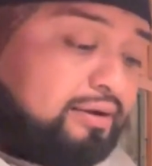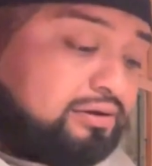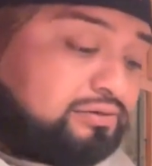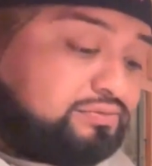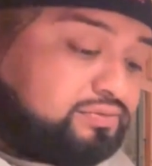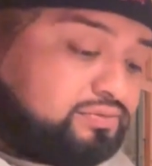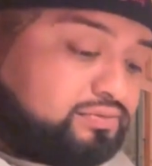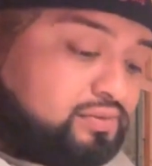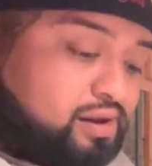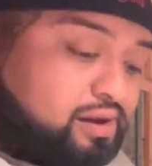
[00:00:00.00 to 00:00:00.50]

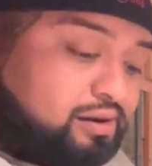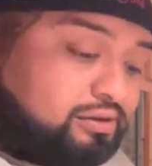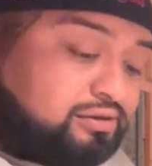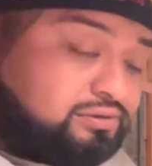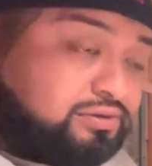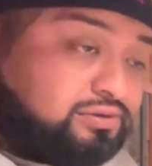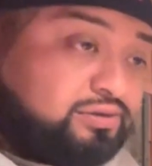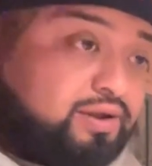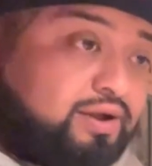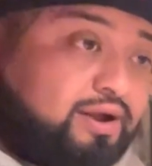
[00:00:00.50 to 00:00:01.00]
is
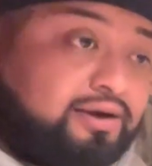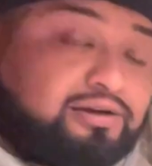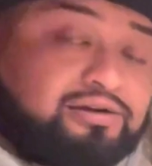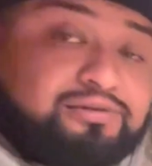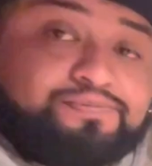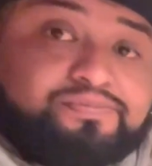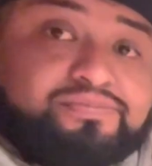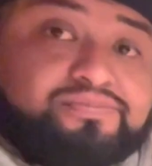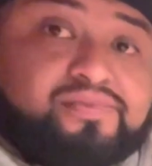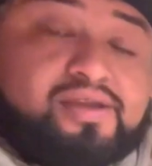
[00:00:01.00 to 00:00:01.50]

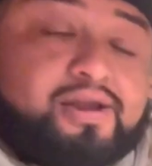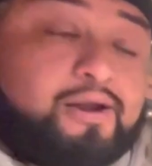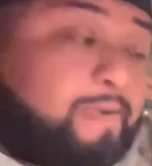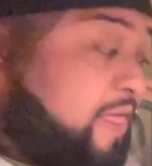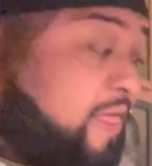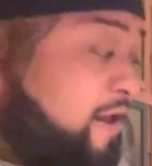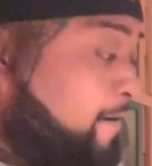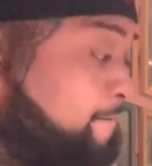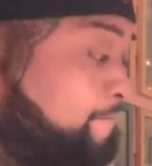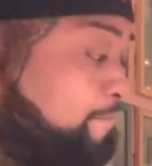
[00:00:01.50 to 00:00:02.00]
amazing, and
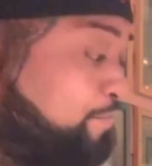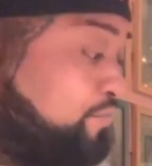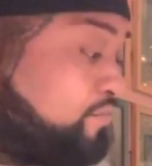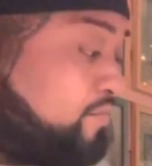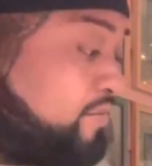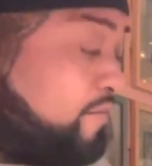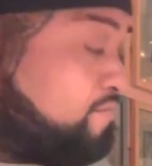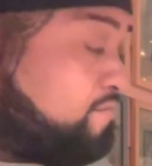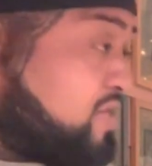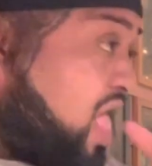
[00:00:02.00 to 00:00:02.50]
she's not
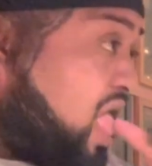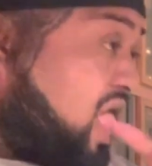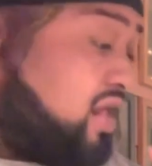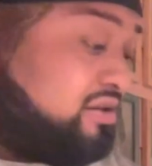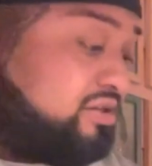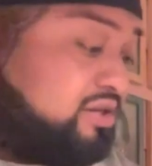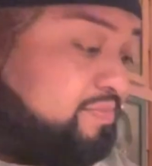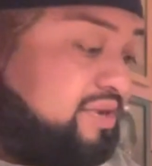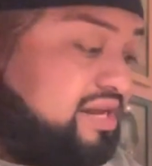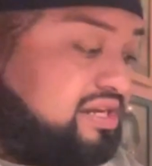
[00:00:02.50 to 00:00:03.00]
lying.
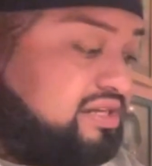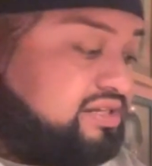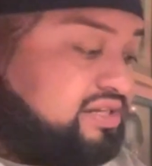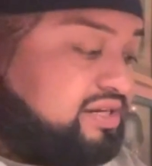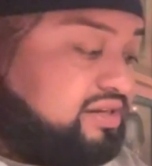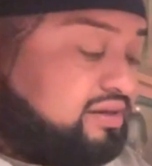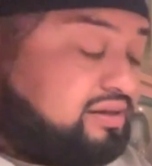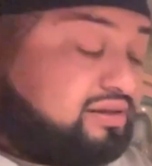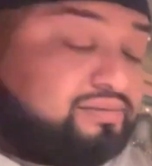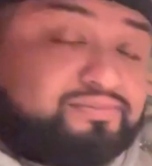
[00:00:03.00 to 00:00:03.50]
It's
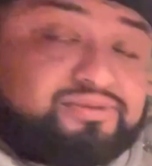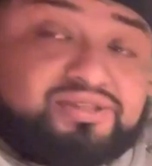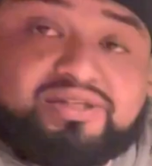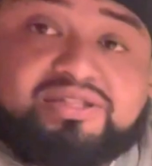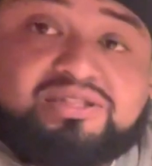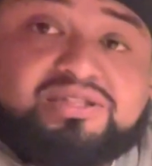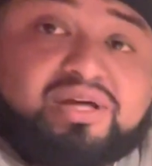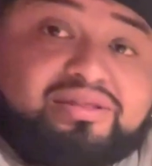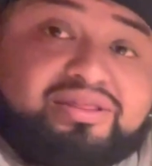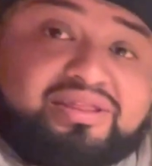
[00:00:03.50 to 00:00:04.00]
amazing.
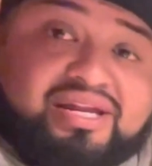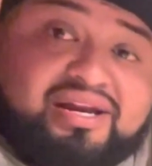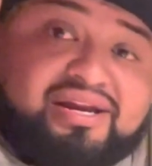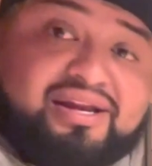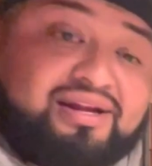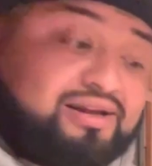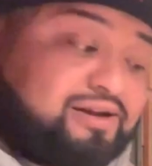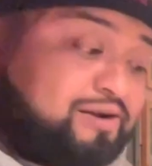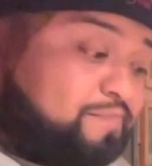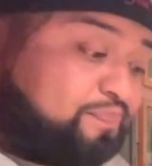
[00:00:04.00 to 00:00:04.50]
It's authentic.